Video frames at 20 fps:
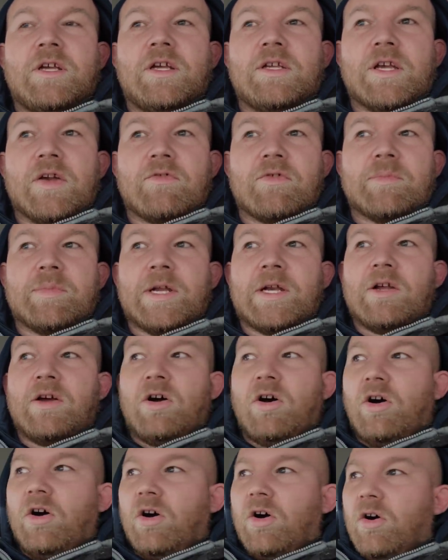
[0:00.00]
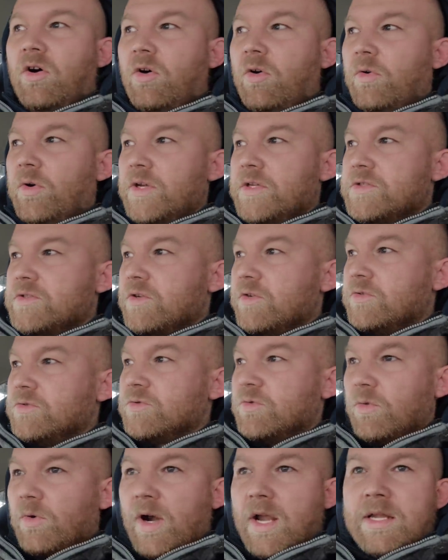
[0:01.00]
And everybody always
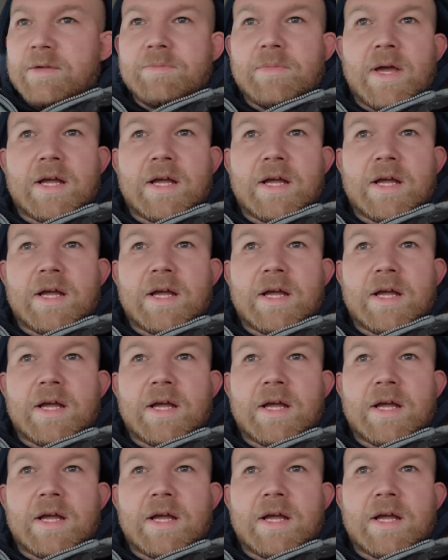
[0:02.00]
goes right